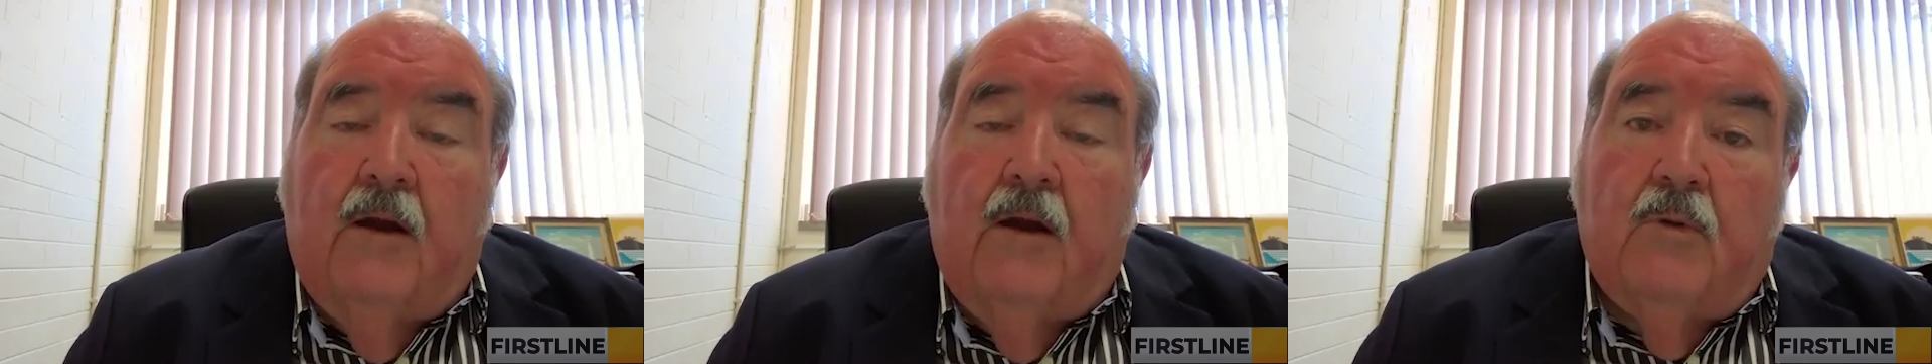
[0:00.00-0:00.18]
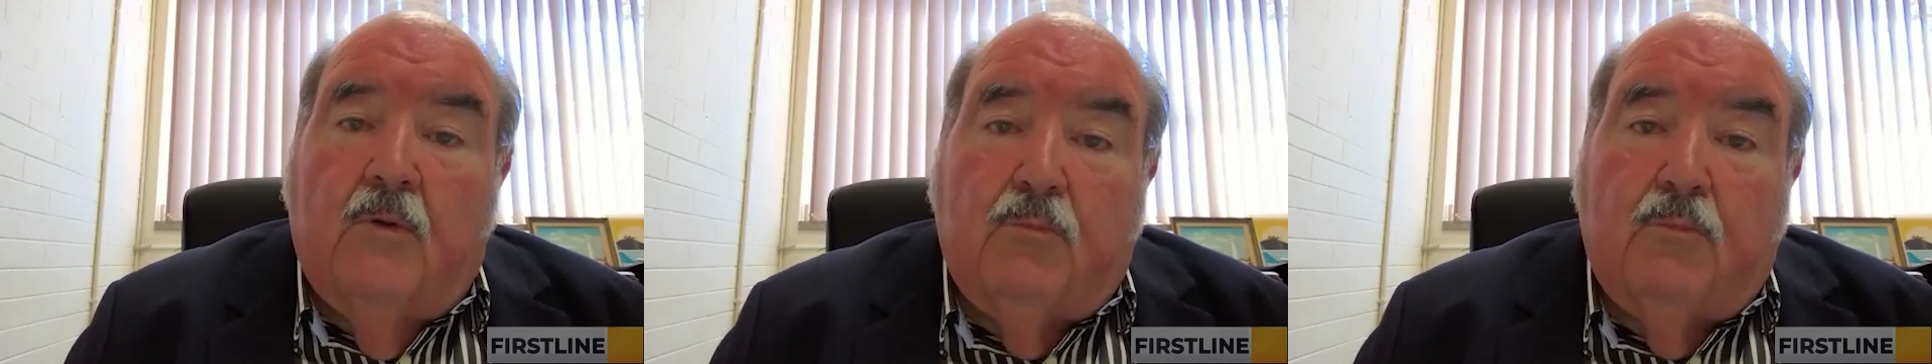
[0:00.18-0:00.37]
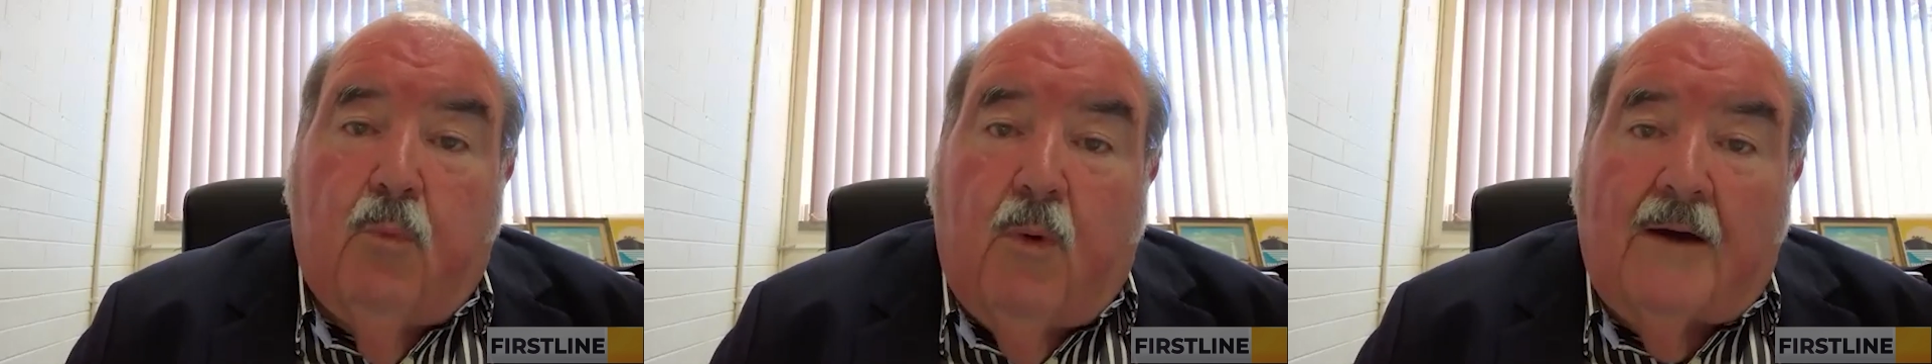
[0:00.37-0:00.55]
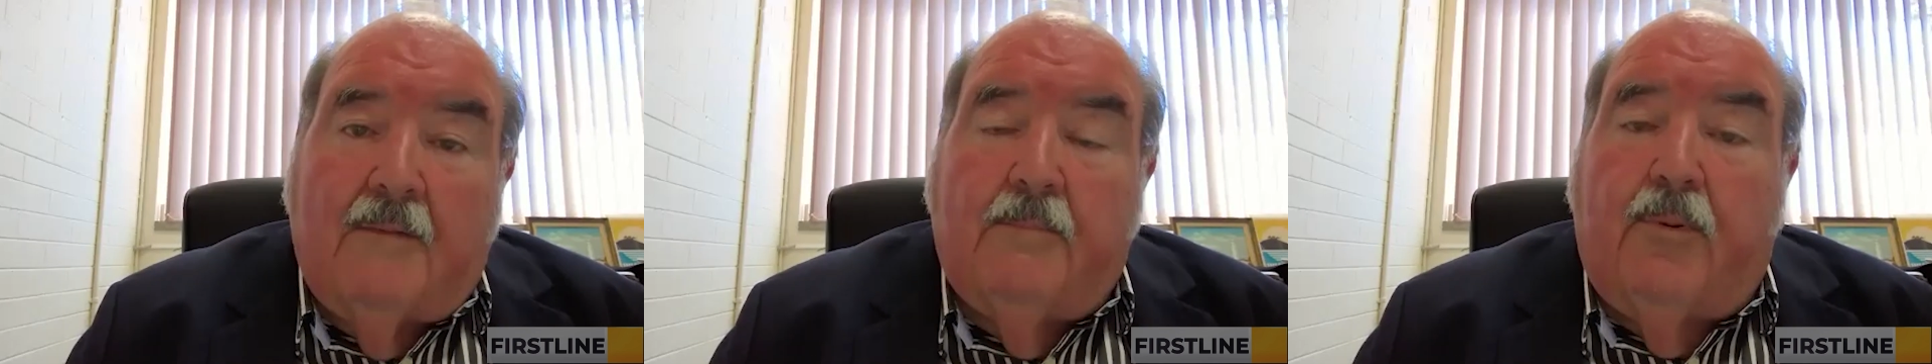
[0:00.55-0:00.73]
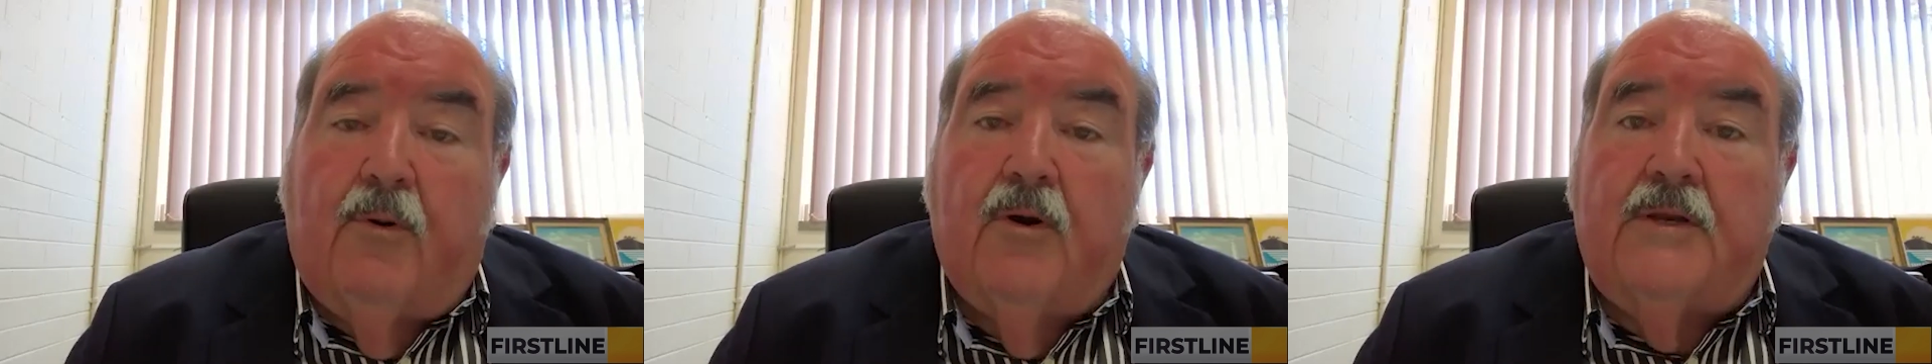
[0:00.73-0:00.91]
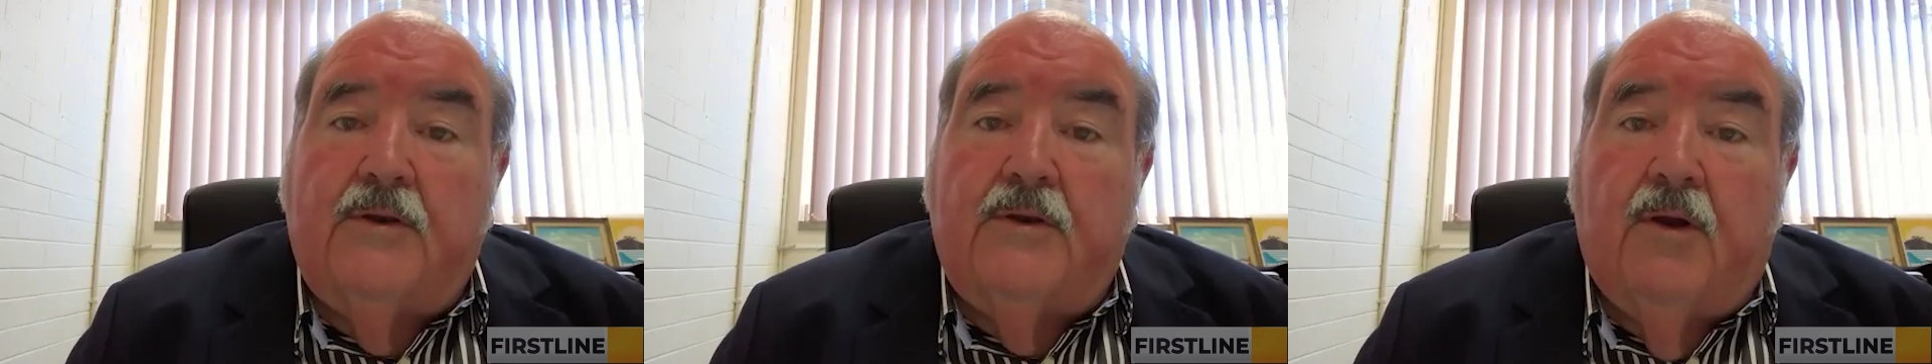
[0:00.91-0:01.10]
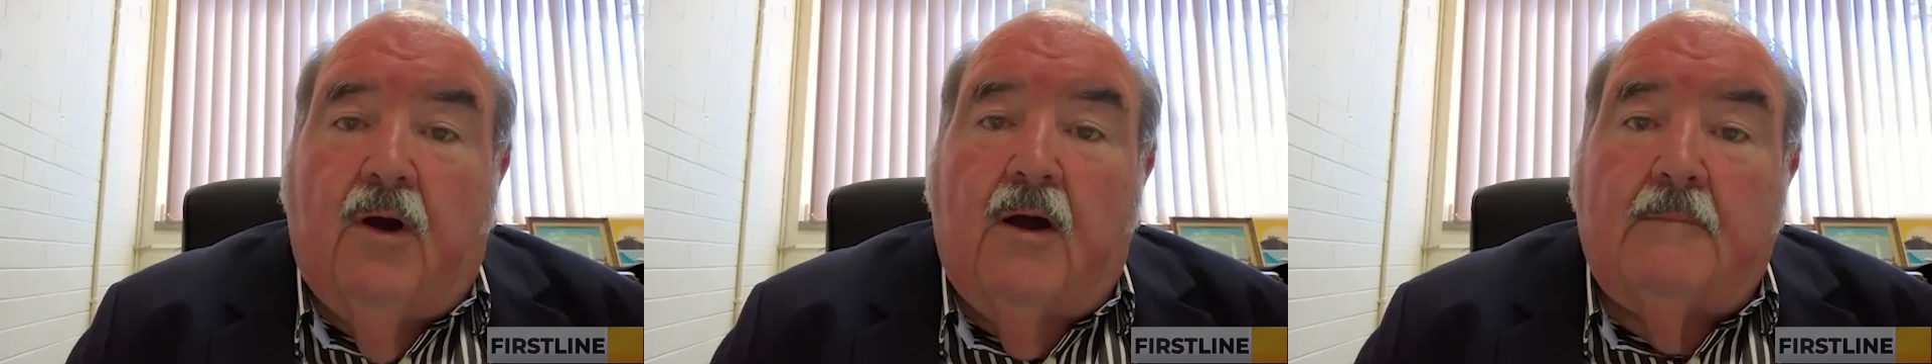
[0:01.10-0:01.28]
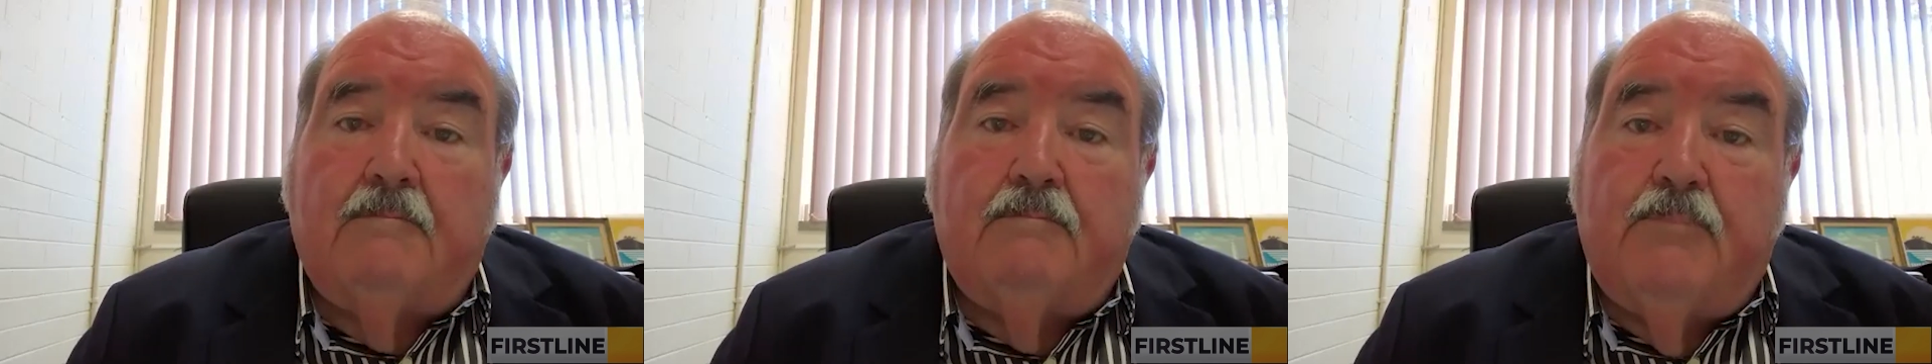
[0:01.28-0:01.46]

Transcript: with 1.9